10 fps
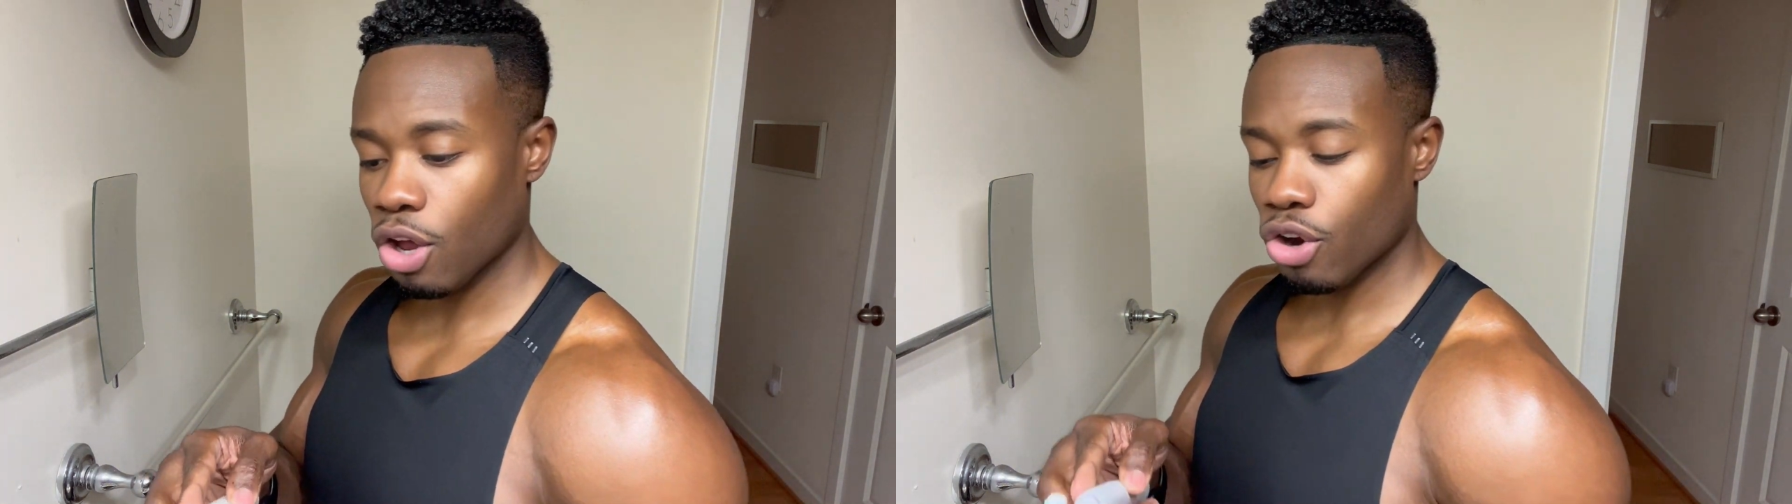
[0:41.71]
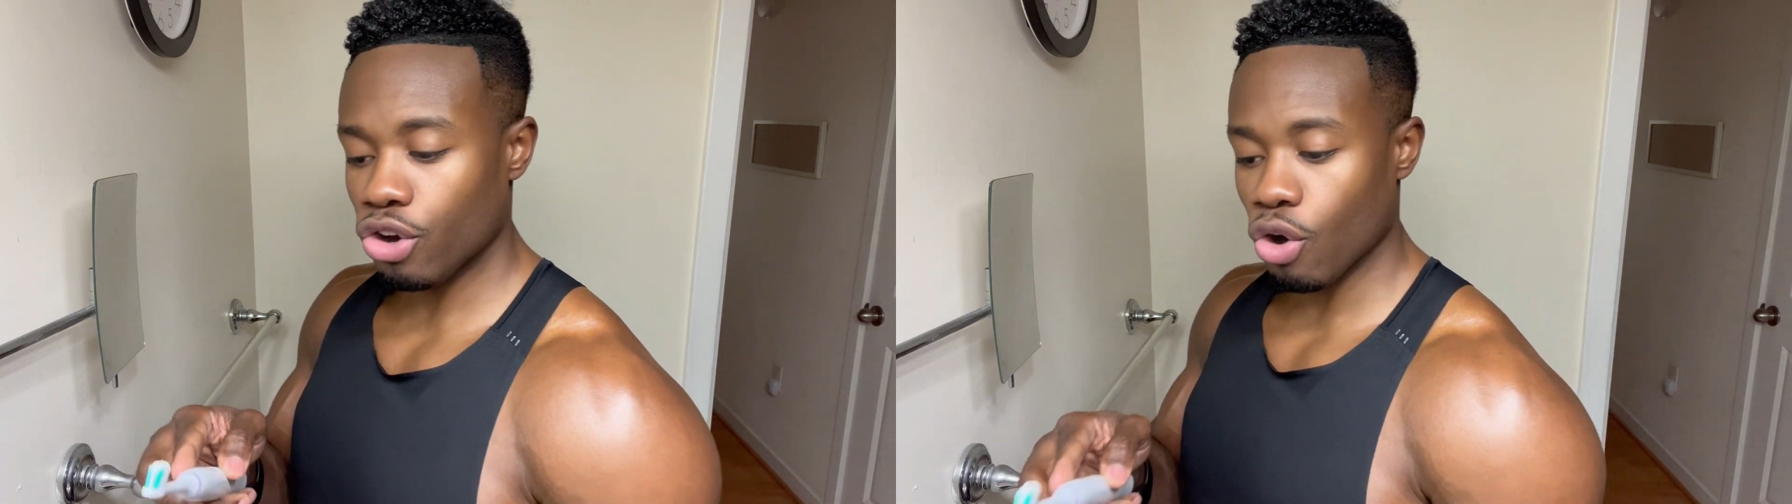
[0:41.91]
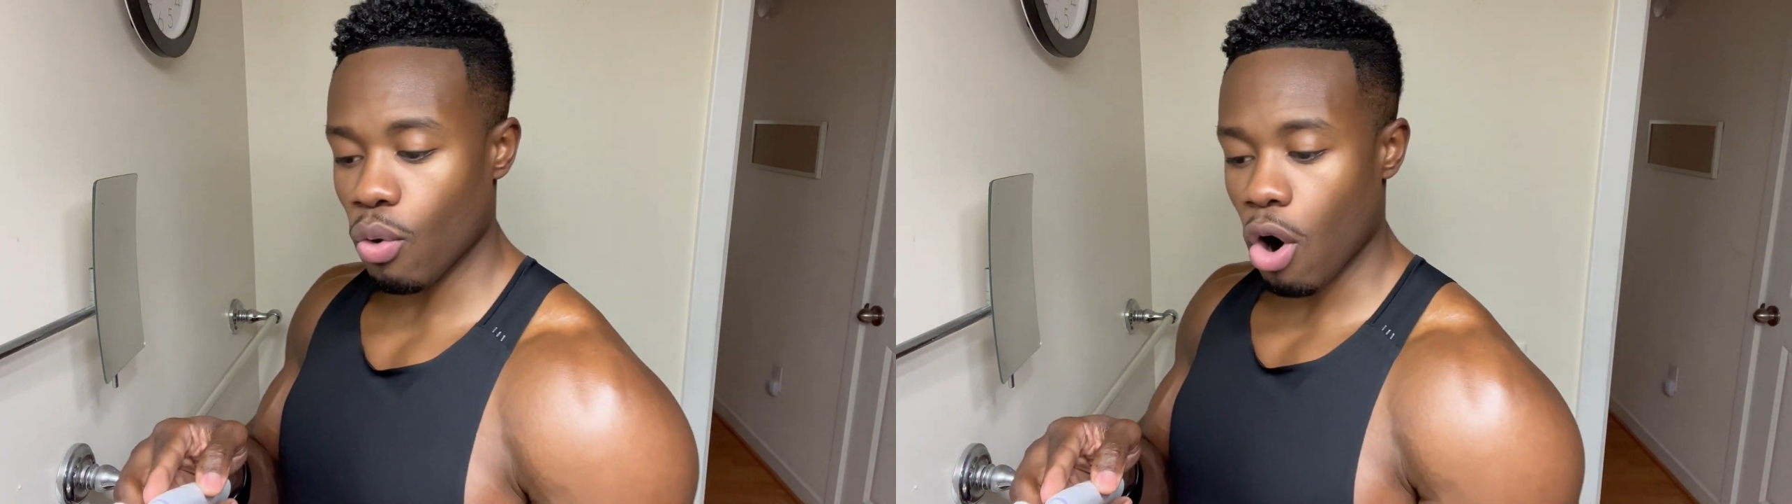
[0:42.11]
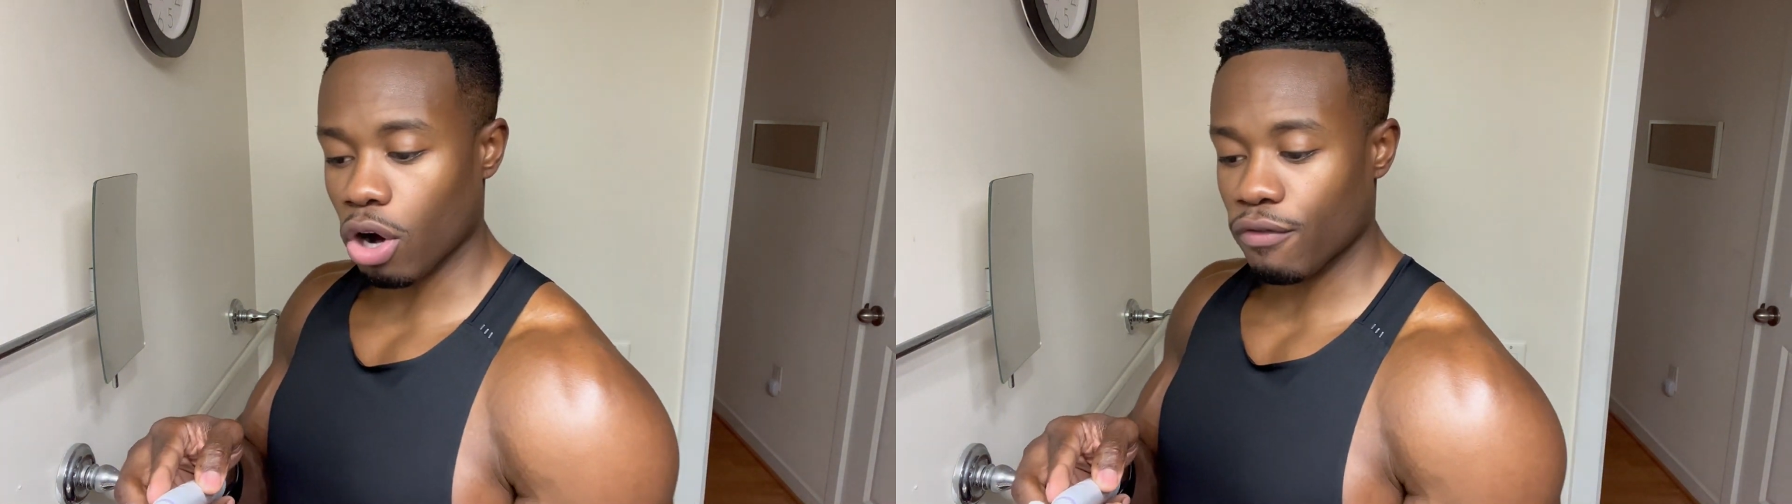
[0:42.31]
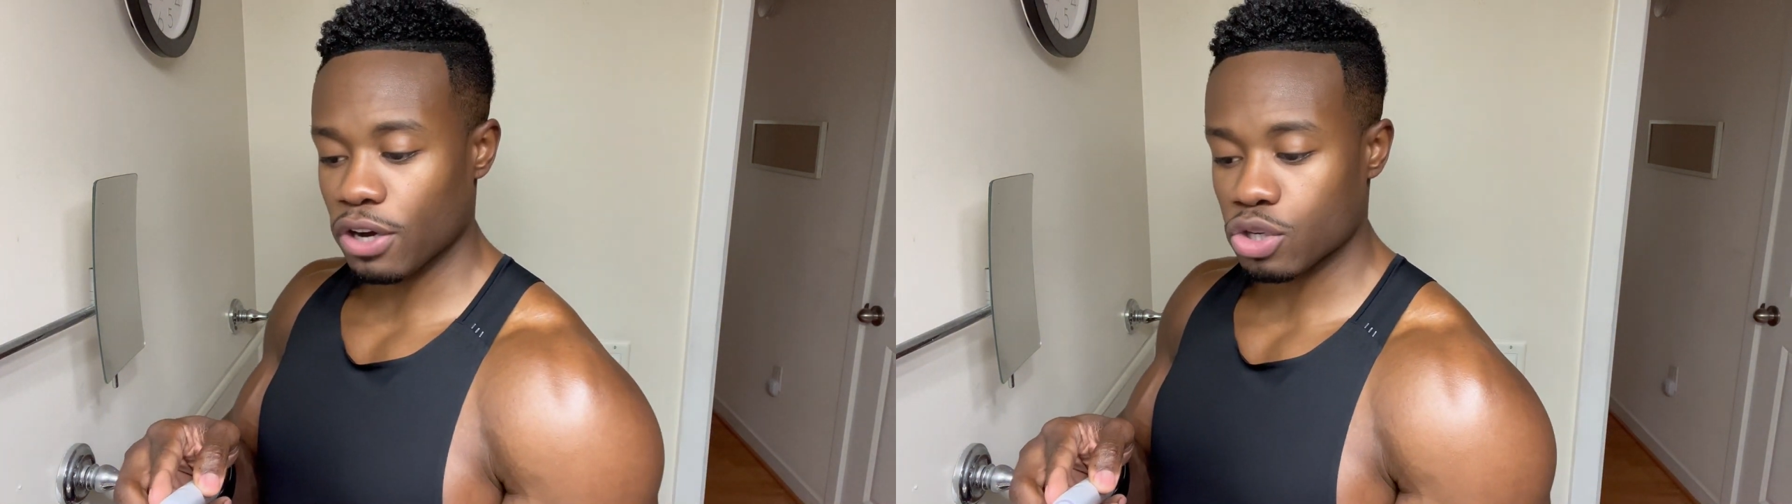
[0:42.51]
no
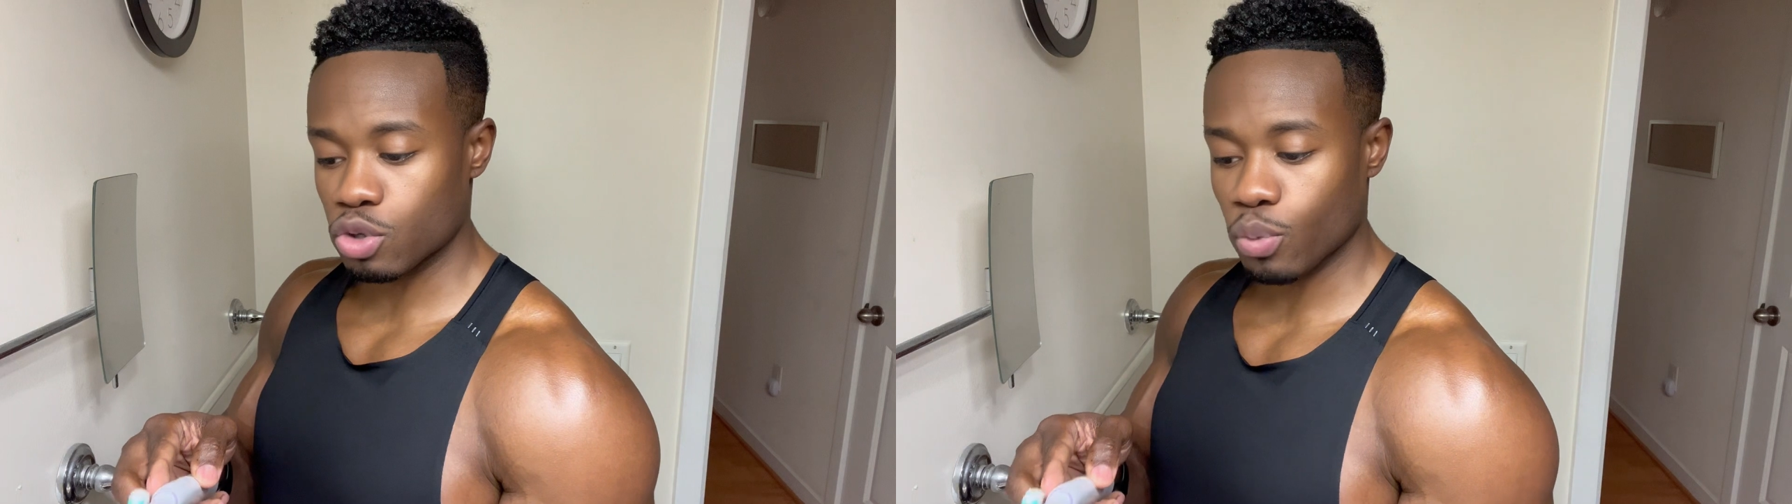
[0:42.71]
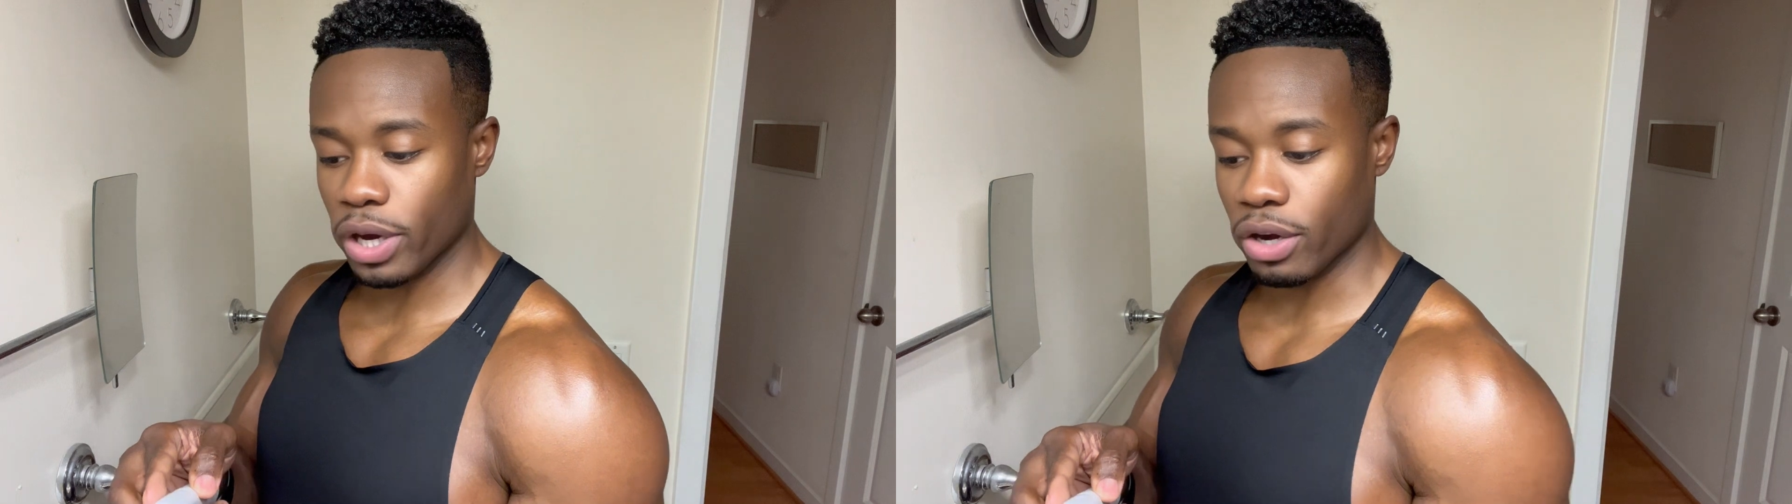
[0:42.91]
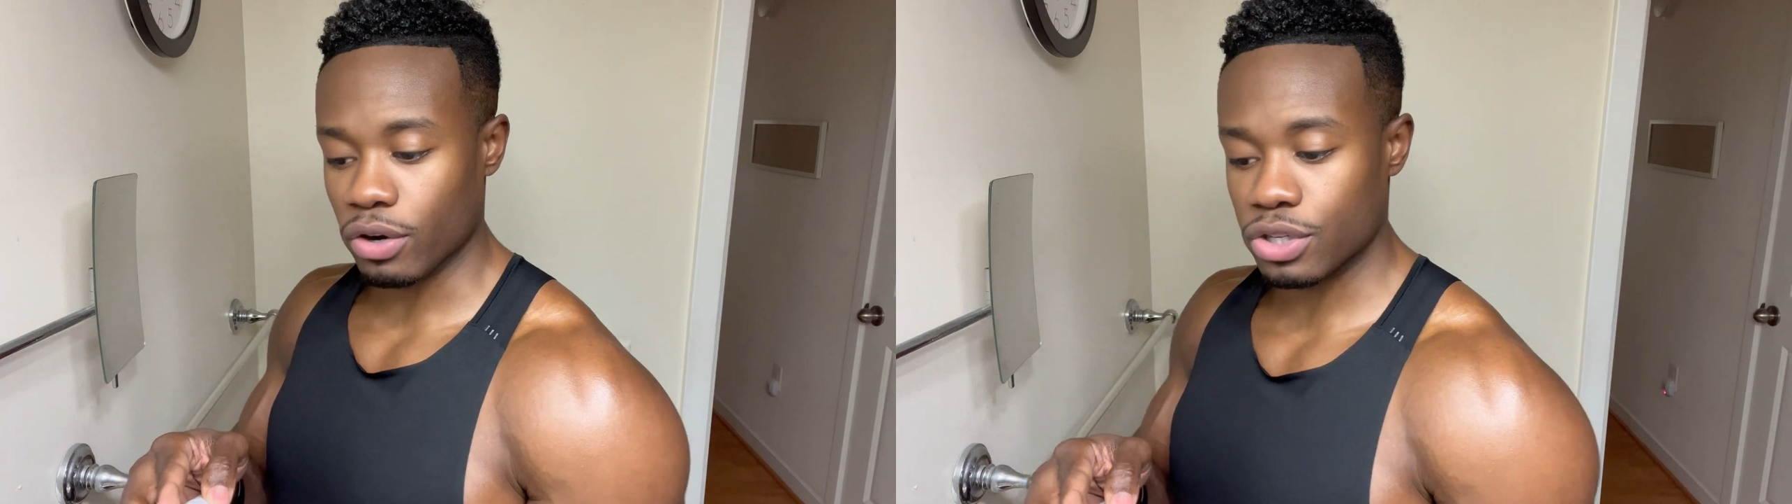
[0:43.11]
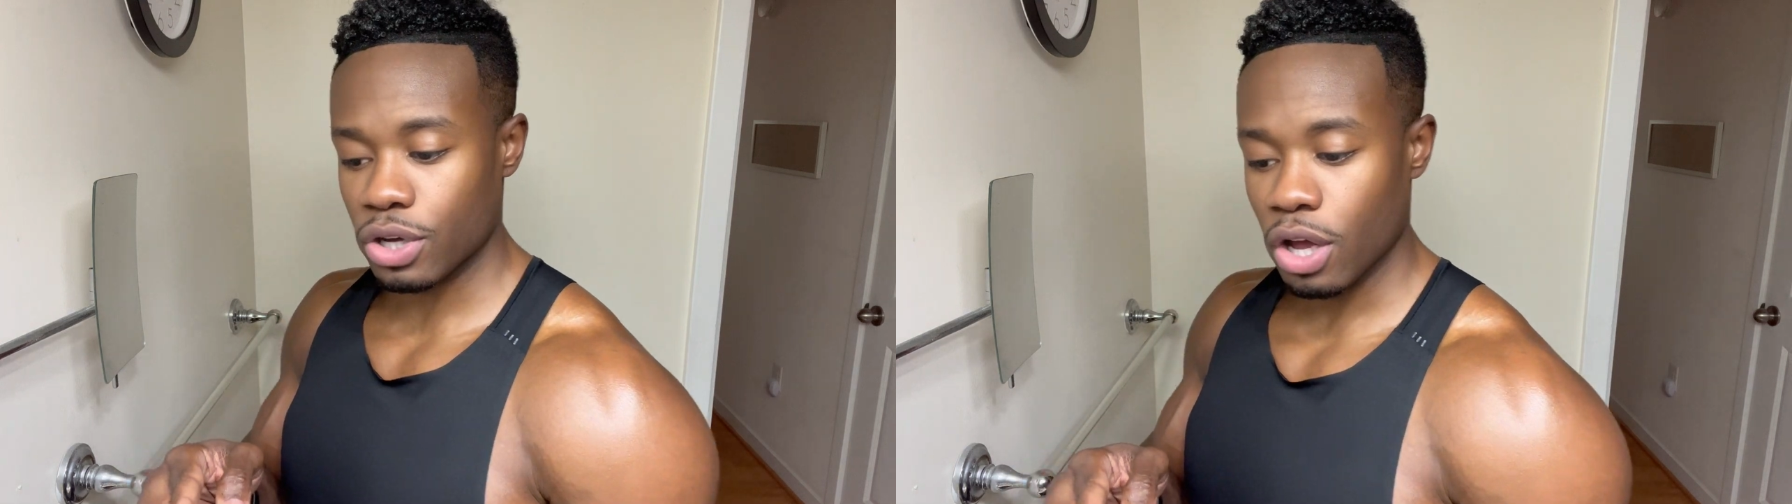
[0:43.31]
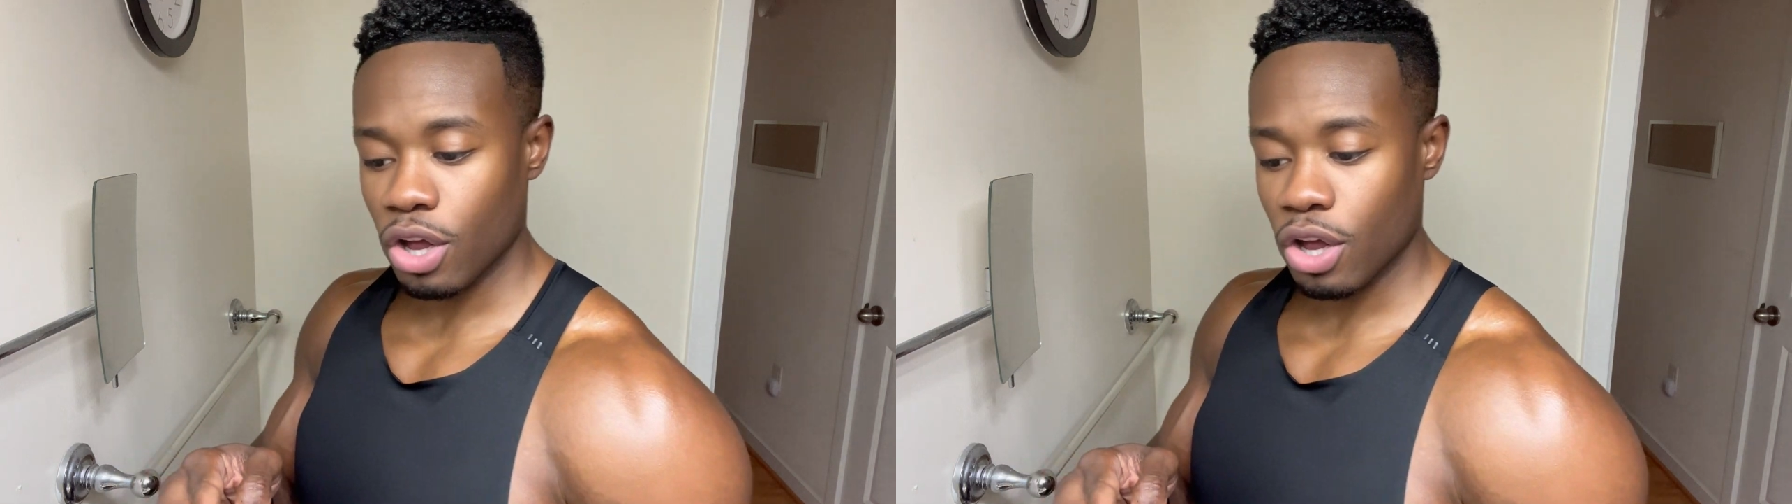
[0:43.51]
artificial sweeteners,